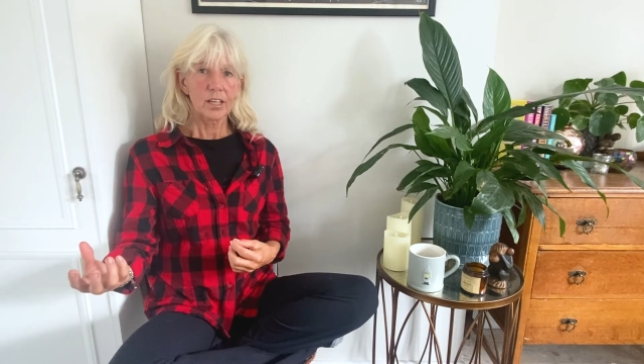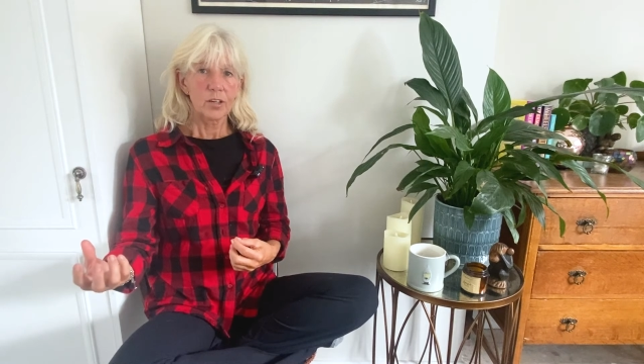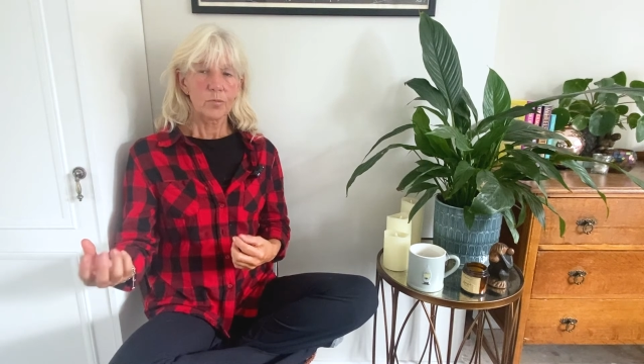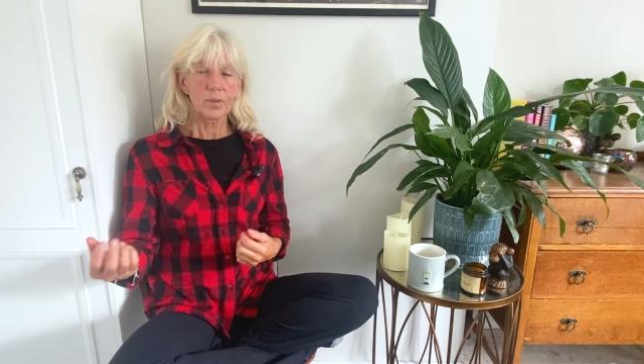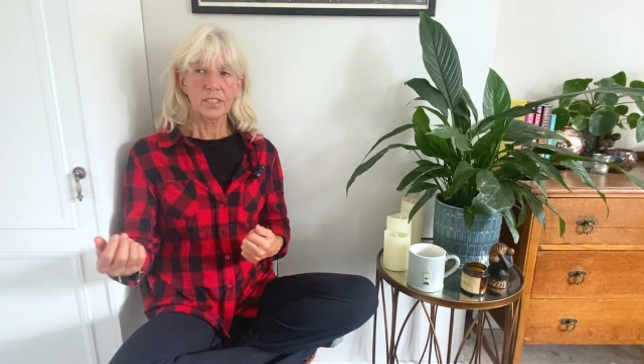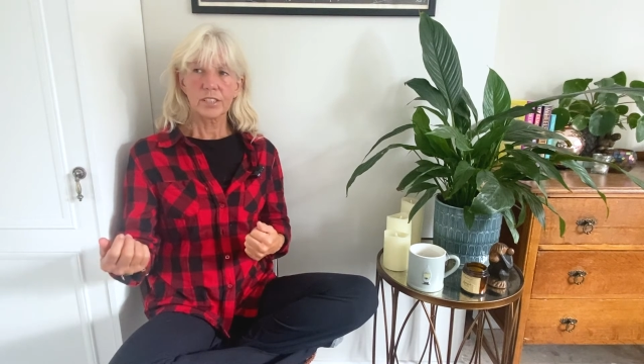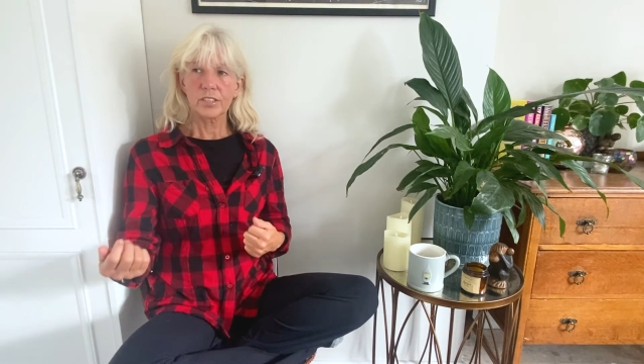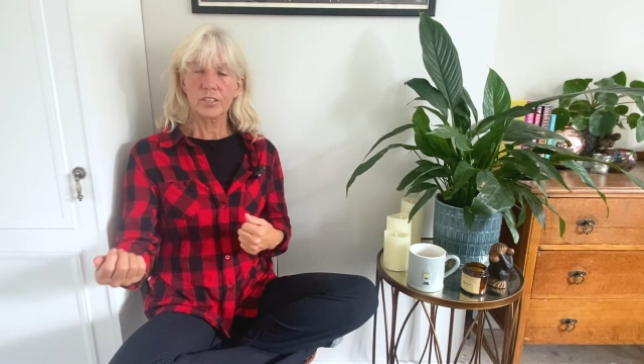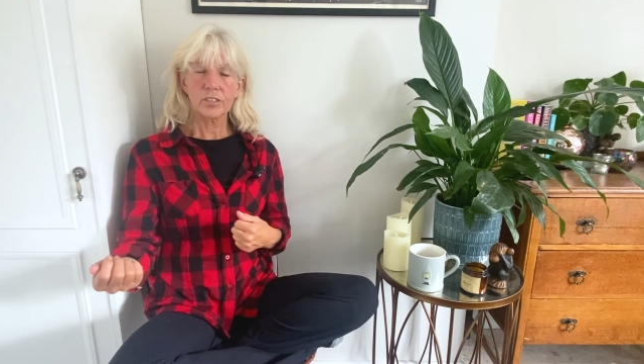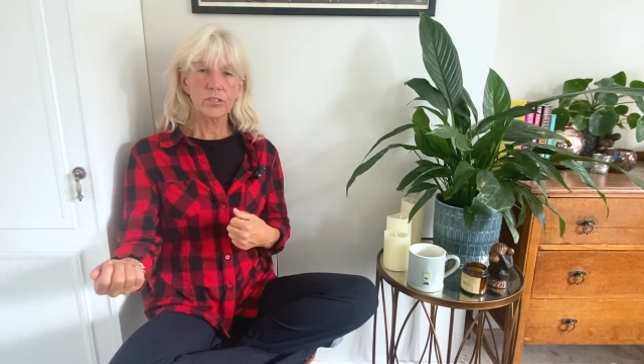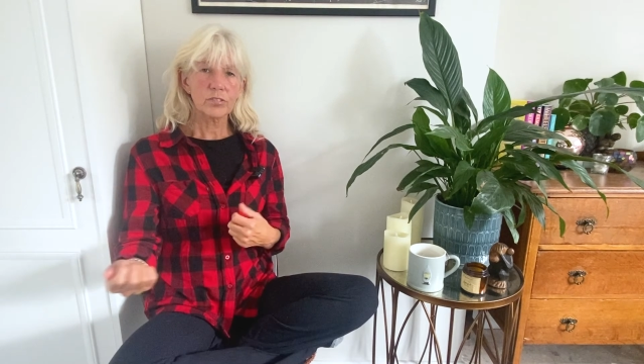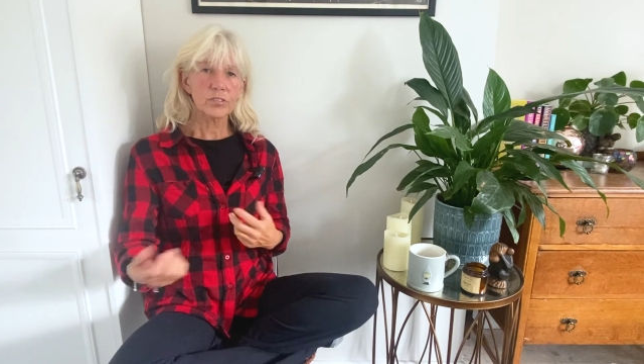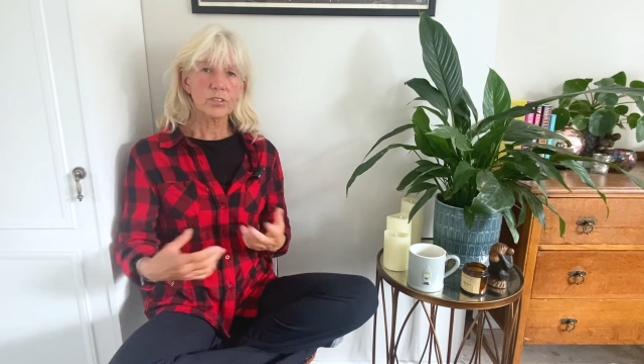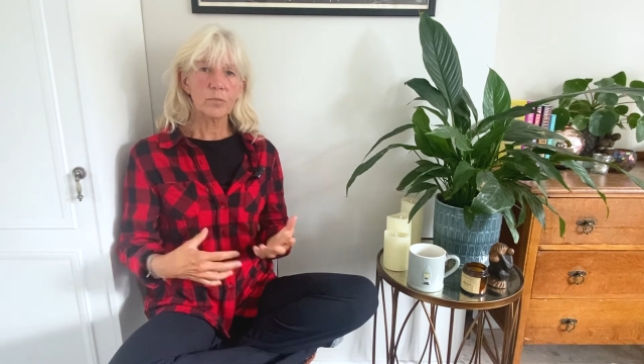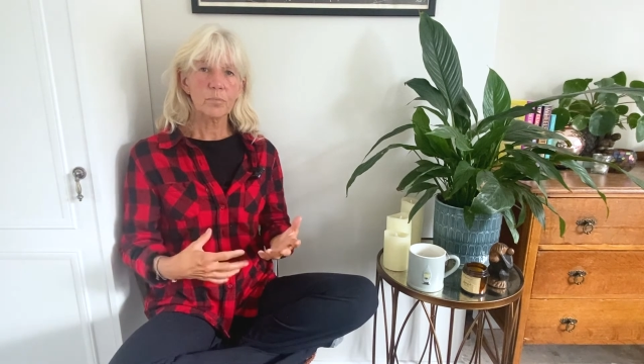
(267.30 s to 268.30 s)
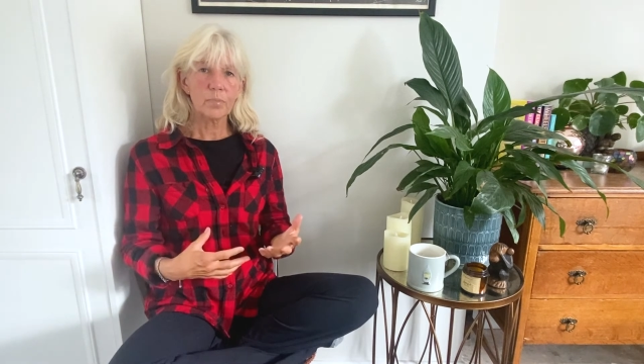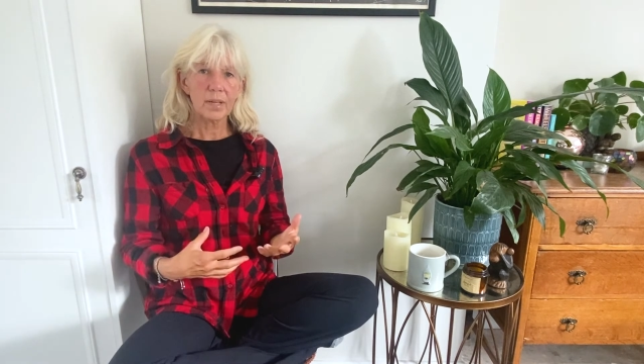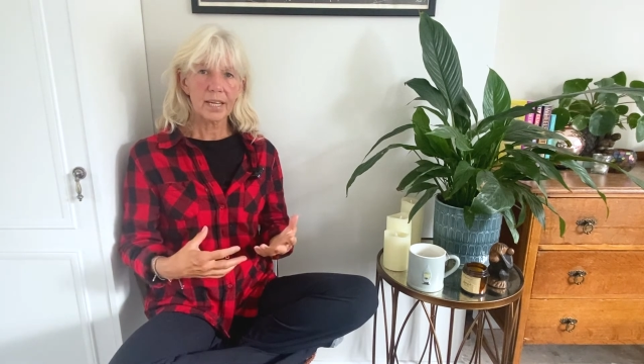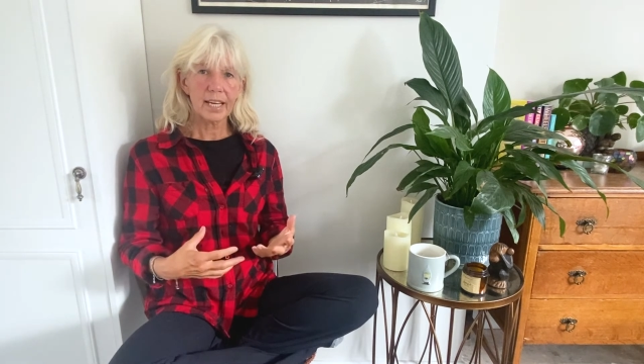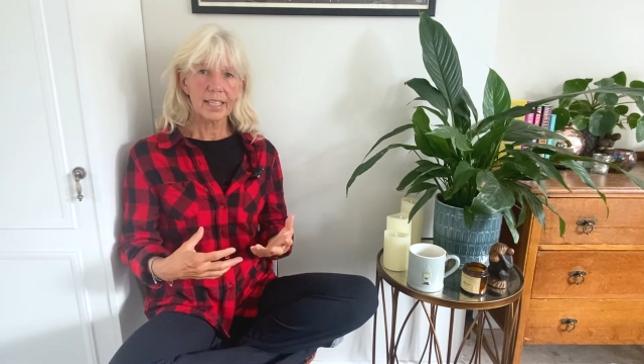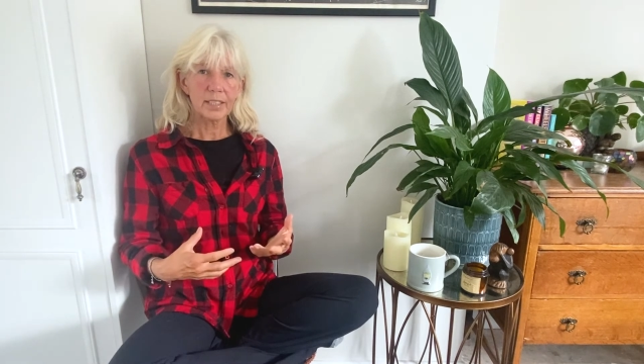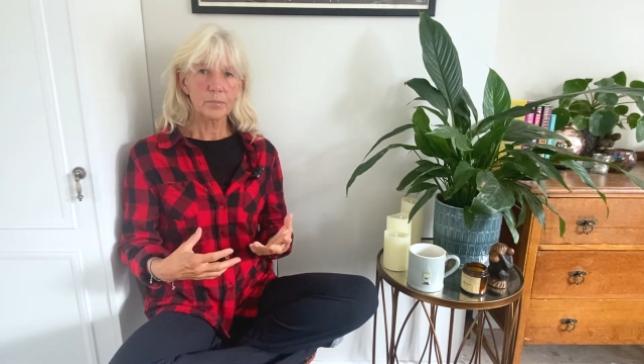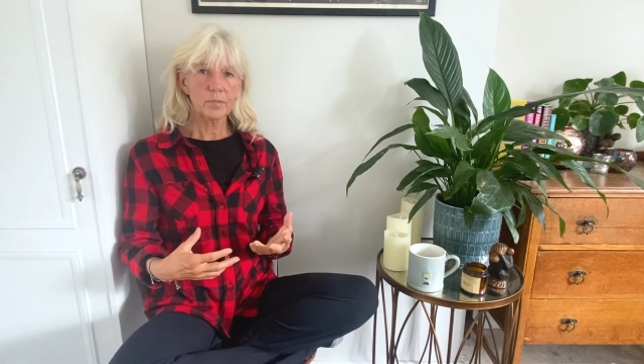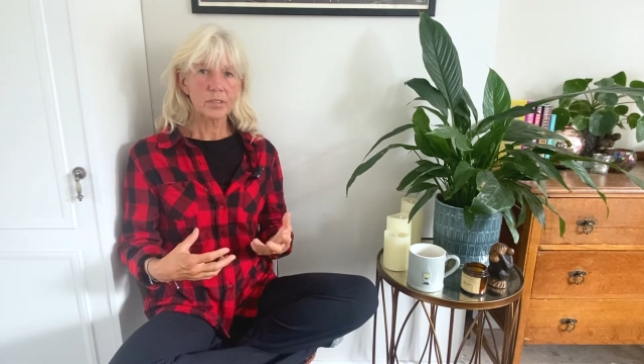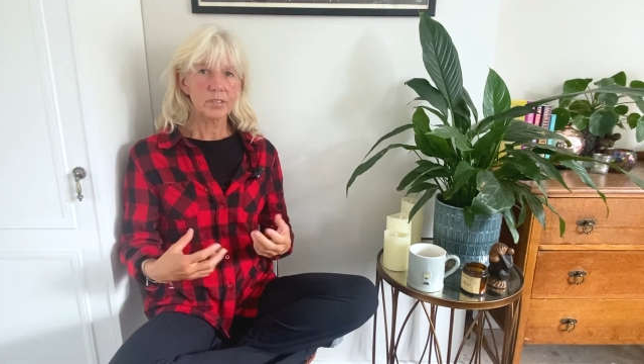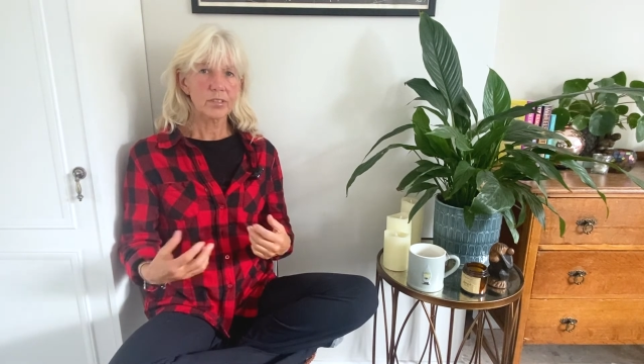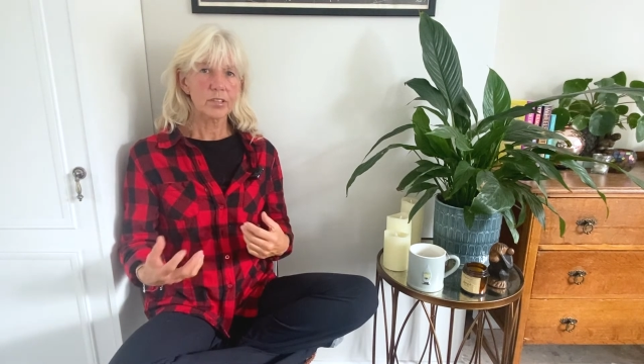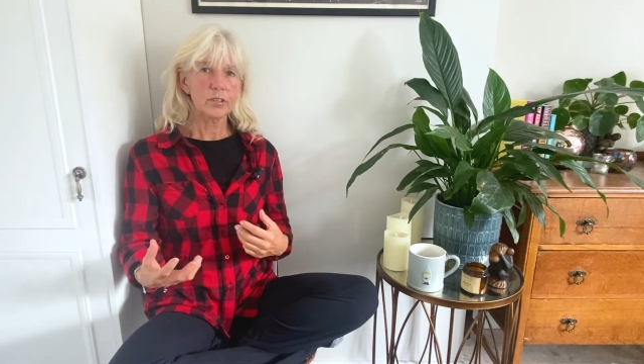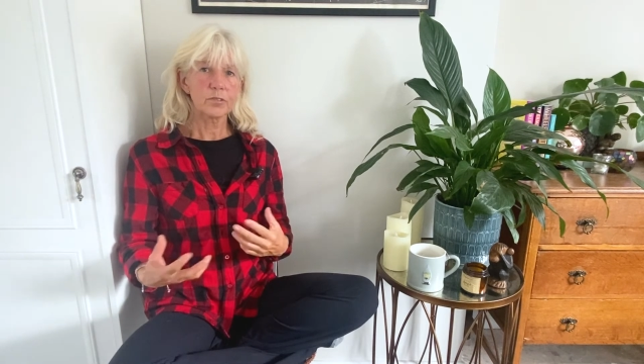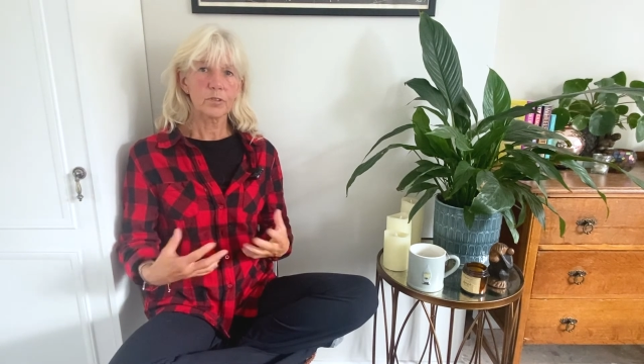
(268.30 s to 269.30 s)
When you start to blame
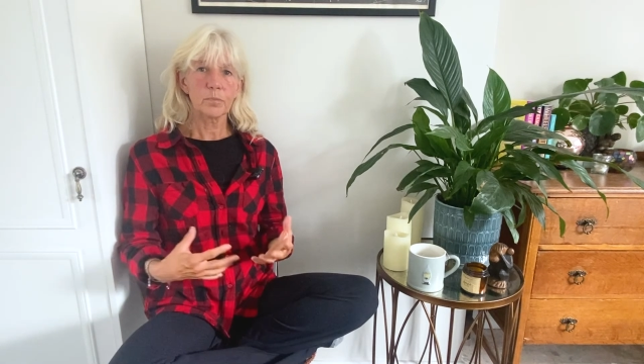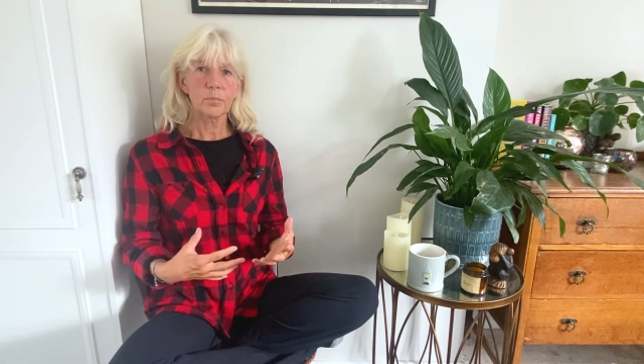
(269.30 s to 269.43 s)
yourself